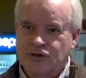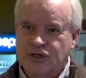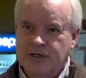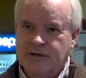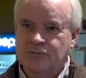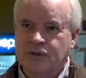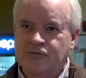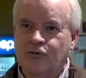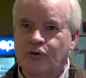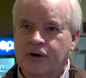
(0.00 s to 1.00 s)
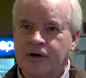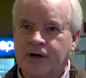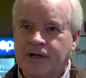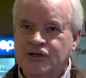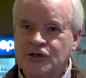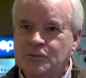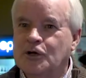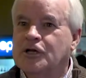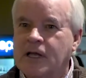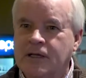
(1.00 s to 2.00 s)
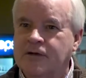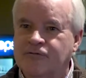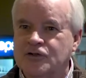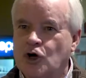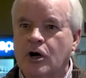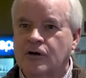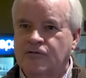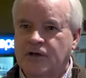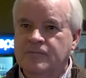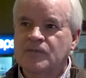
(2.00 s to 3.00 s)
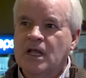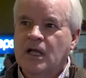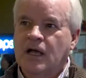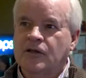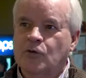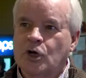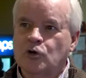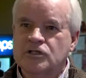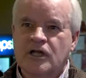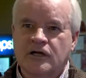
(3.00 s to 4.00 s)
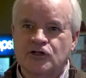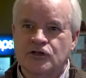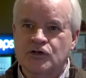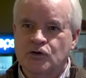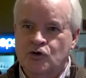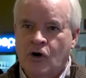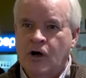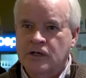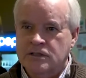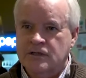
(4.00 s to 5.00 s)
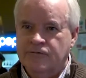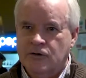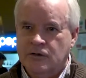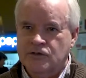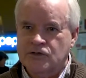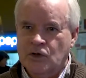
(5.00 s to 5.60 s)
She lived before she predated photography, and there were no sketches or drawings of her.